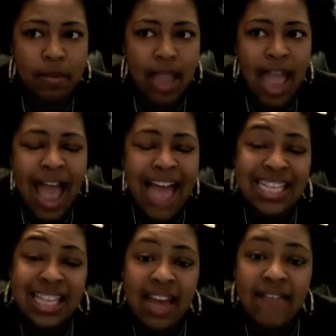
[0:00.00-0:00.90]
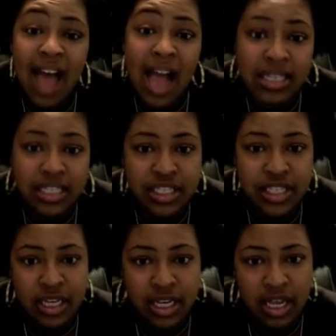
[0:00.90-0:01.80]
has a lot of oxygen
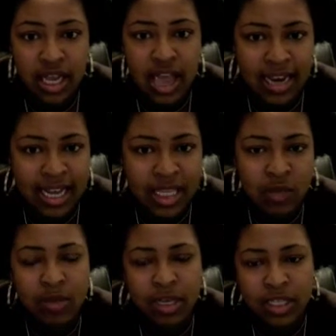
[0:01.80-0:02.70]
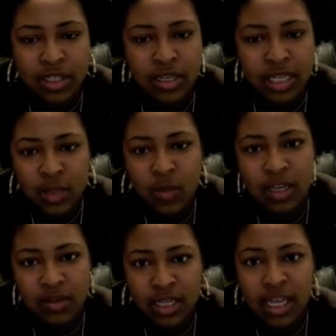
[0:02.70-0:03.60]
in it, and that's what
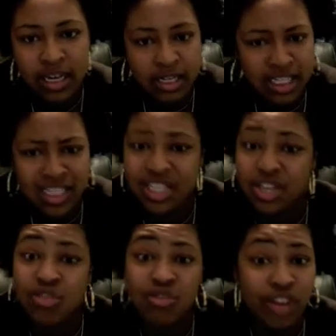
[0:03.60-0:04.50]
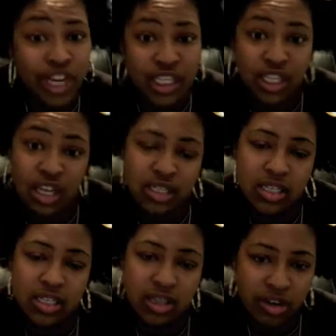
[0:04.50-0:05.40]
gives you the energy, and it's a
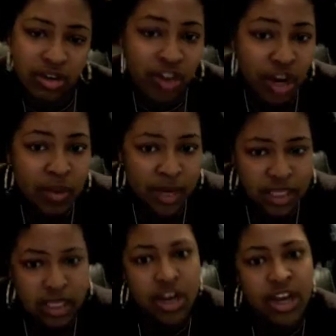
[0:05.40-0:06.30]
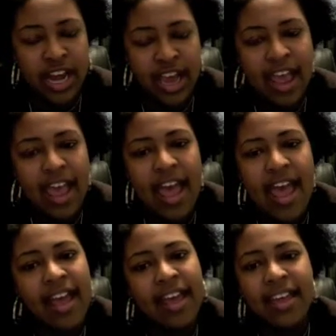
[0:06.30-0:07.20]
great way to start your day.
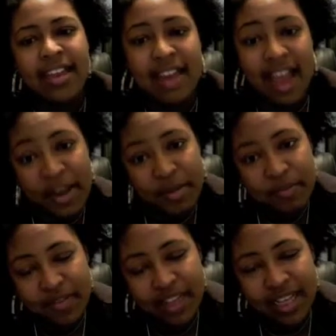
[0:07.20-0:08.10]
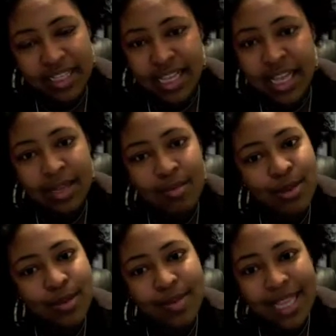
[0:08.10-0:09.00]
Now, it's not the
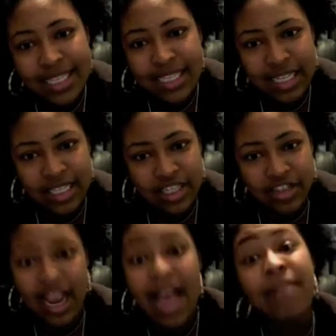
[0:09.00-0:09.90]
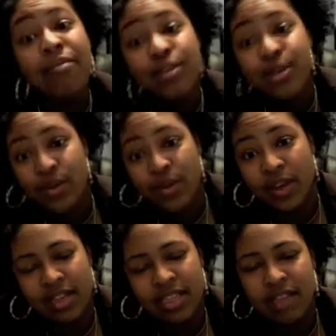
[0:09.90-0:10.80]
most pleasant thing to drink. I'm used to it
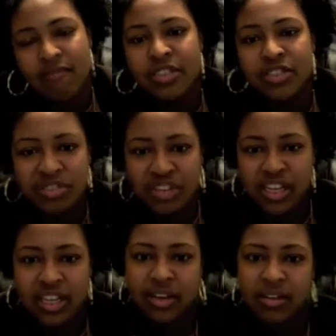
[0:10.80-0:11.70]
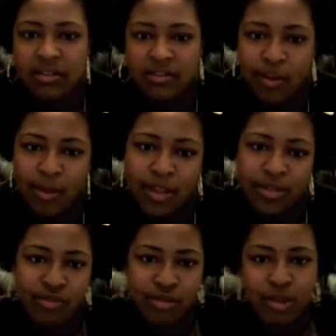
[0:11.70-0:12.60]
because I've been drinking it for about
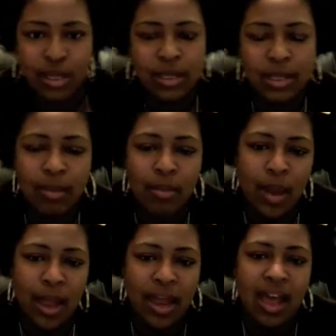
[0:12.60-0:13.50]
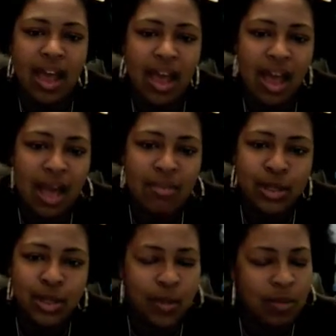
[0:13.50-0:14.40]
3 months, but I'm used
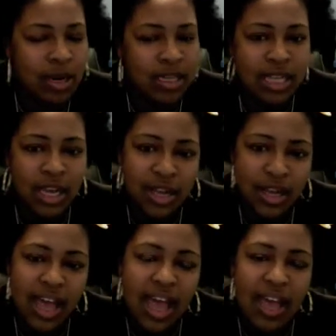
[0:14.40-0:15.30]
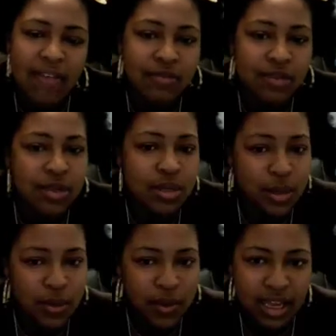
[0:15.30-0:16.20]
to it. But I tell you, if you can
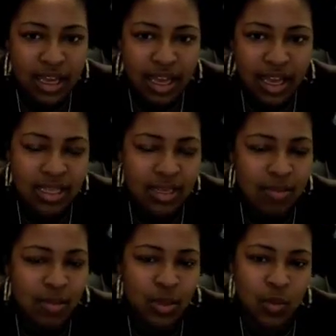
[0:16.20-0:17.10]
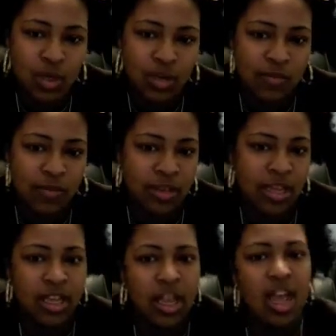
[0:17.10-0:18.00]
do it, it's the most wonderful thing.
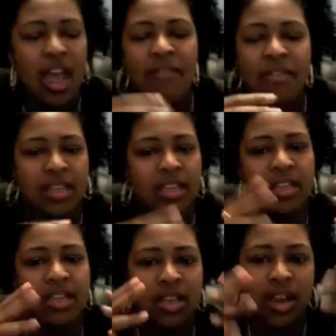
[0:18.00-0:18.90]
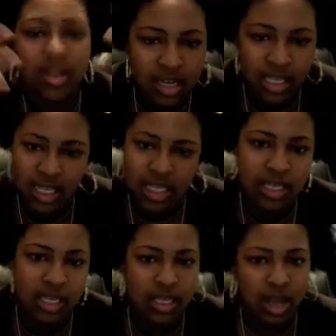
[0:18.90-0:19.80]
Everything, your
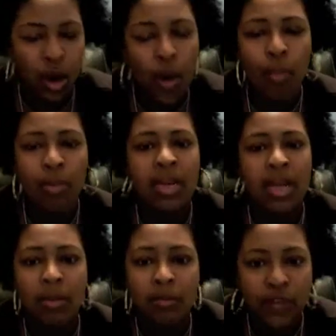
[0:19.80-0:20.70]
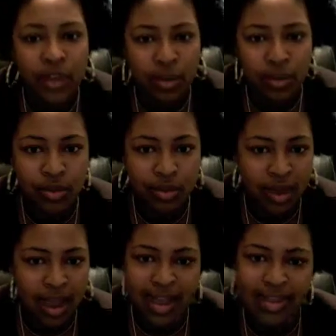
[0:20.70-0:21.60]
senses start opening up for you,
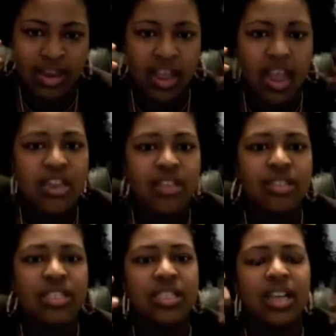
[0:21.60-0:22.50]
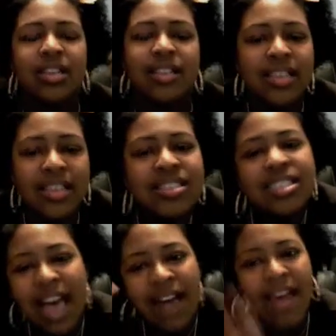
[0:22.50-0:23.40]
and you just have
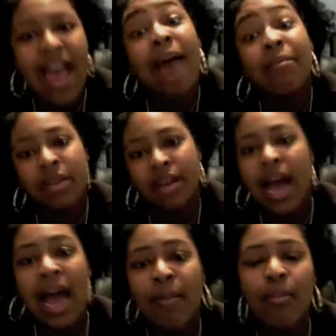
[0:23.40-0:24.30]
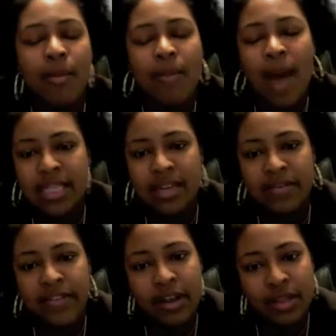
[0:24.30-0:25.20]
a happier and more positive
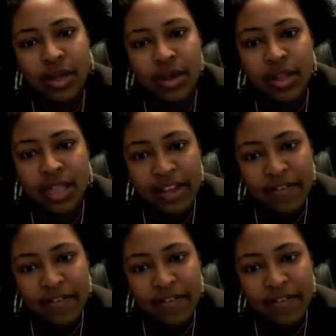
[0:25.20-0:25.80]
outlook on life.